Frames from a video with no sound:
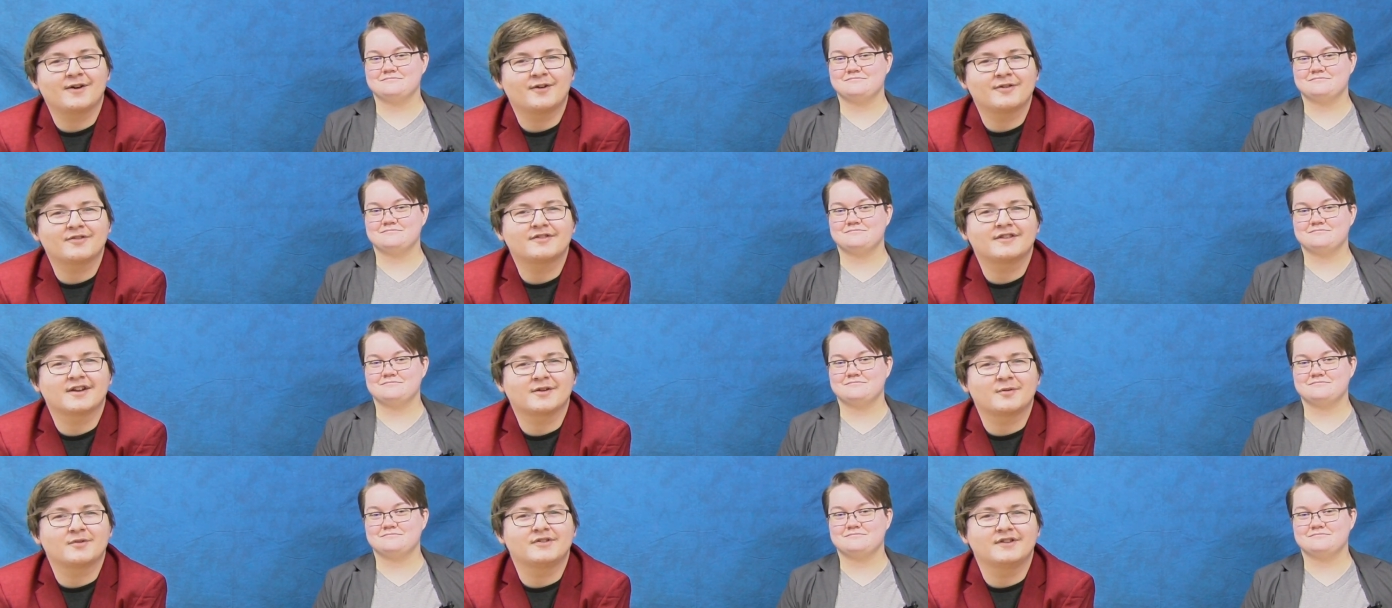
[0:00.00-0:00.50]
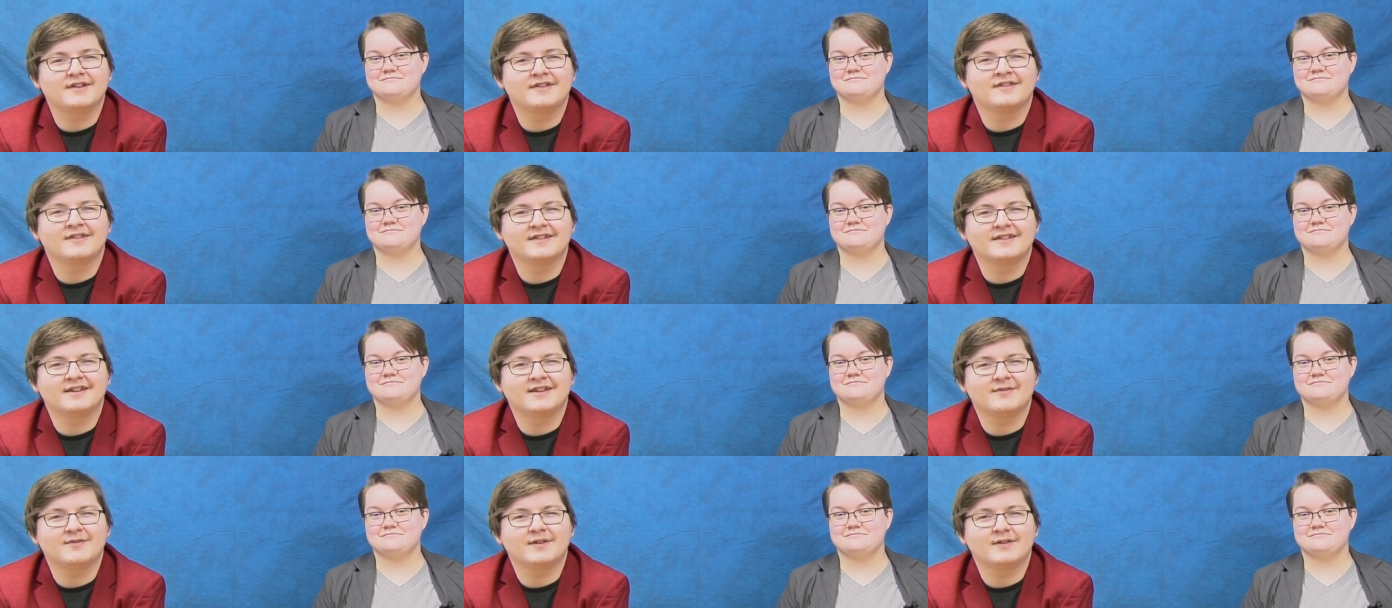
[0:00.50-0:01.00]
Speaker 1: I'll stick with
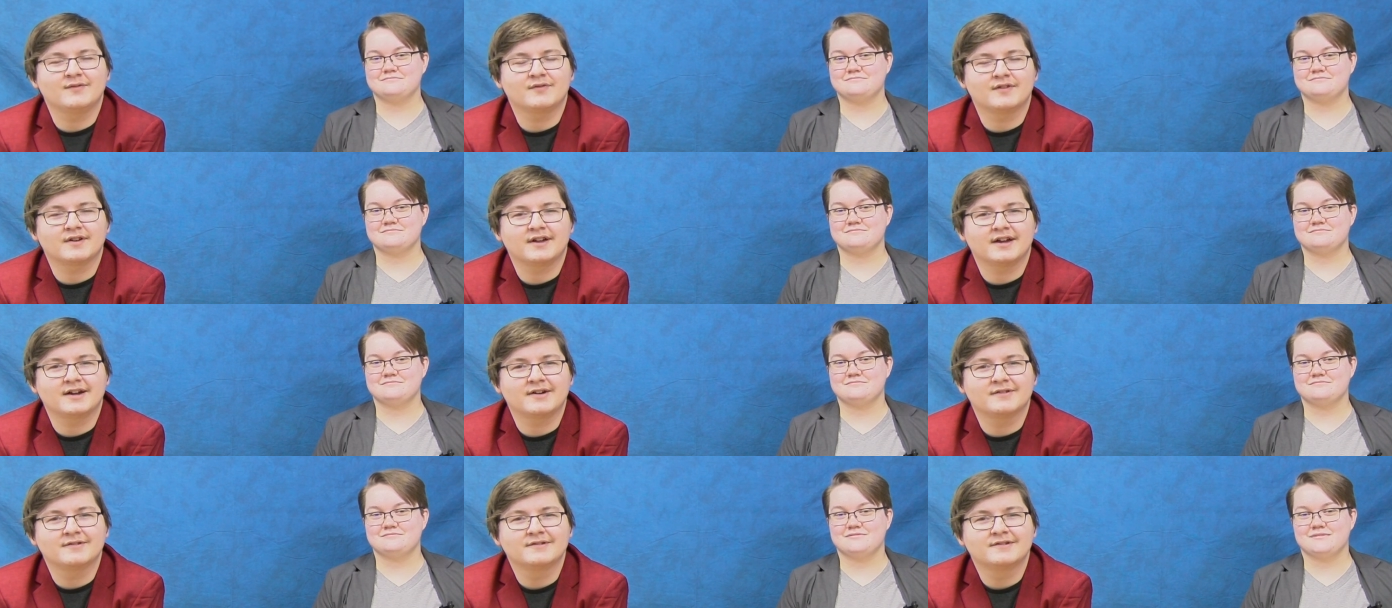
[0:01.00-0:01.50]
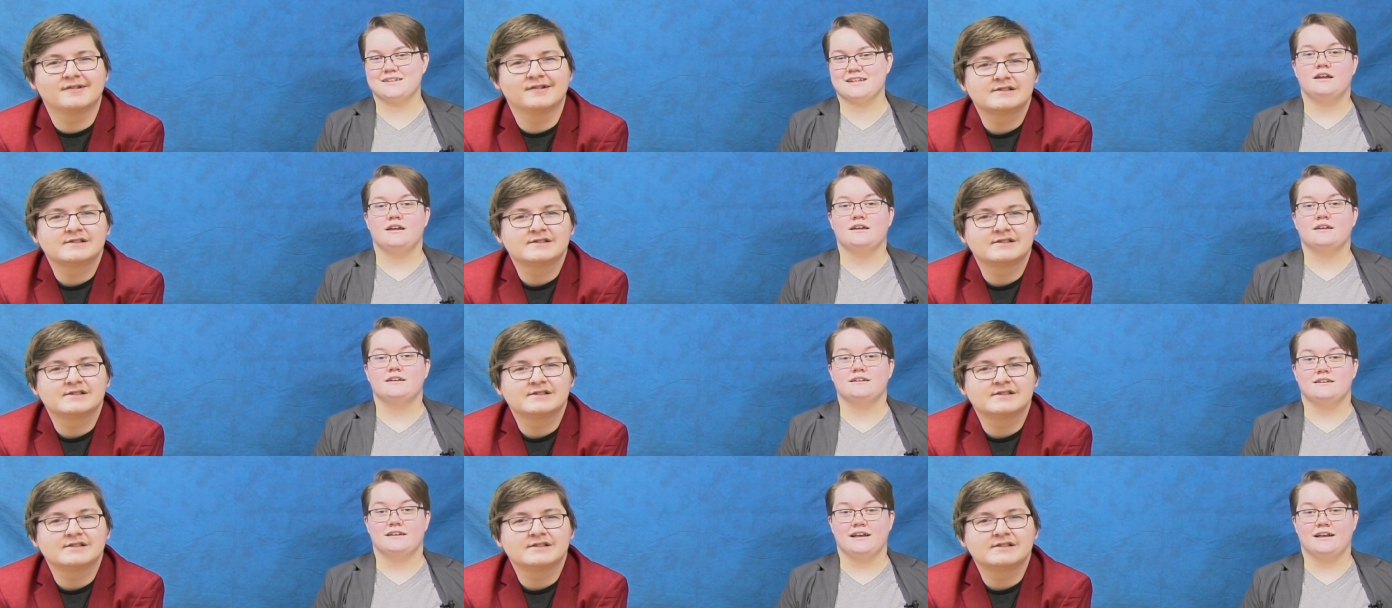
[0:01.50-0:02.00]
TCTV for now.
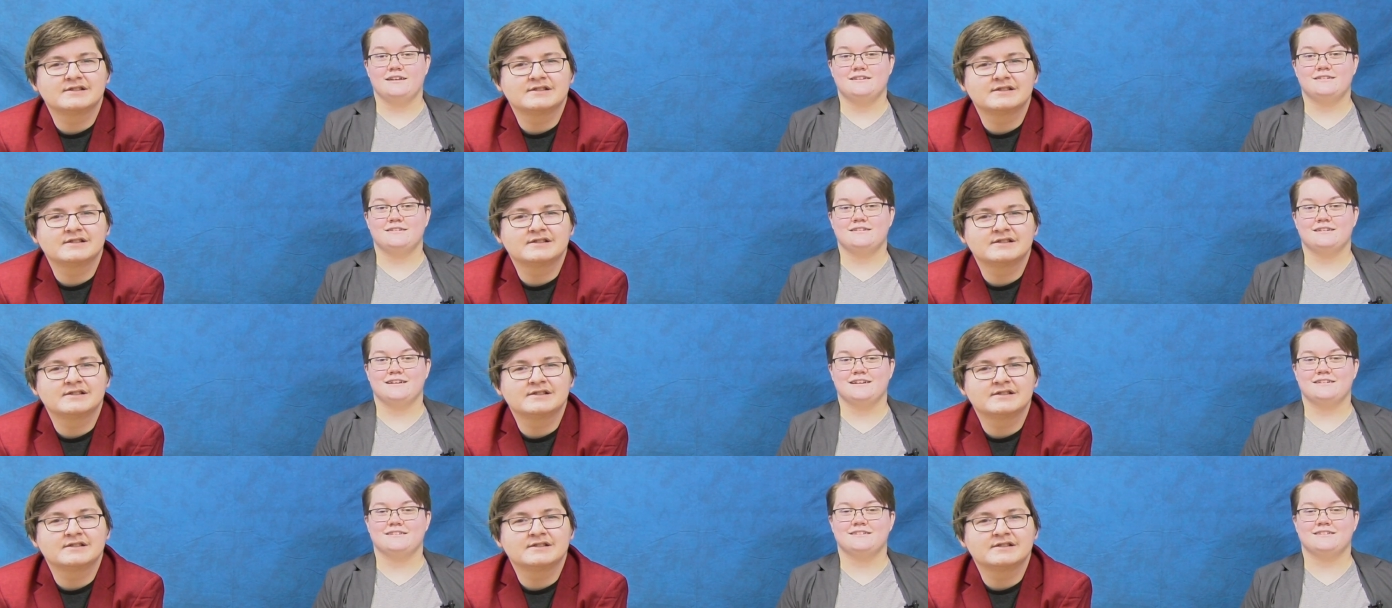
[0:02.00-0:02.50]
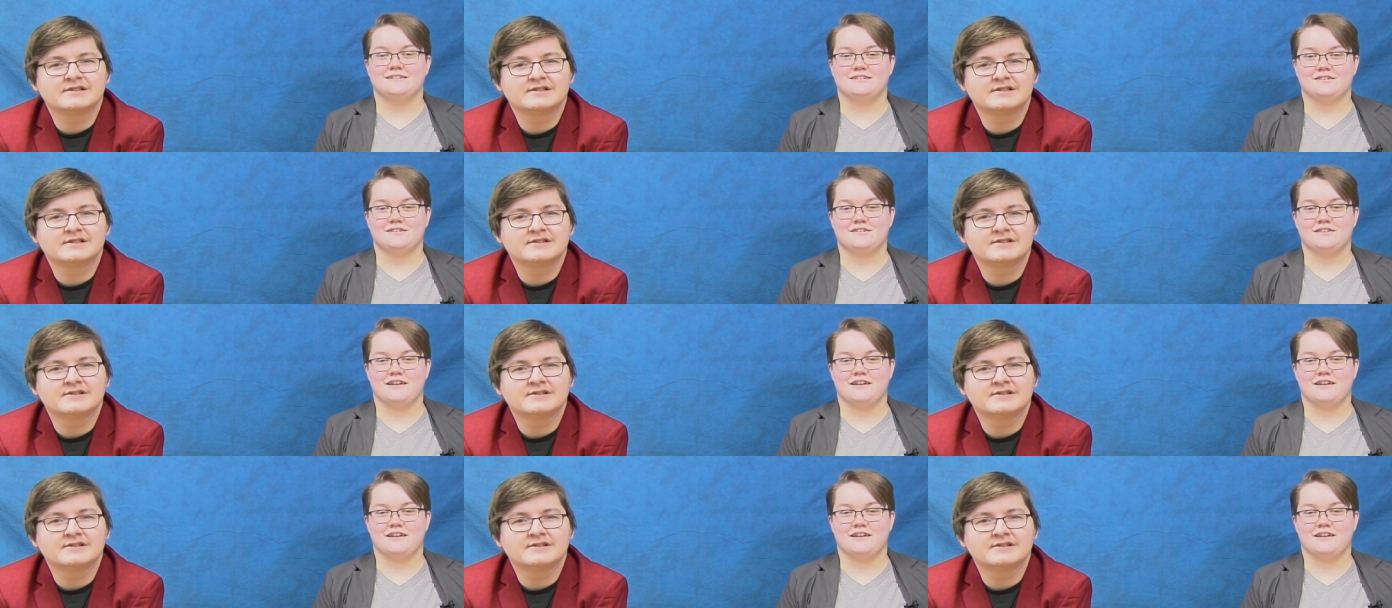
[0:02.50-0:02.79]
Speaker 2: Yes, it's still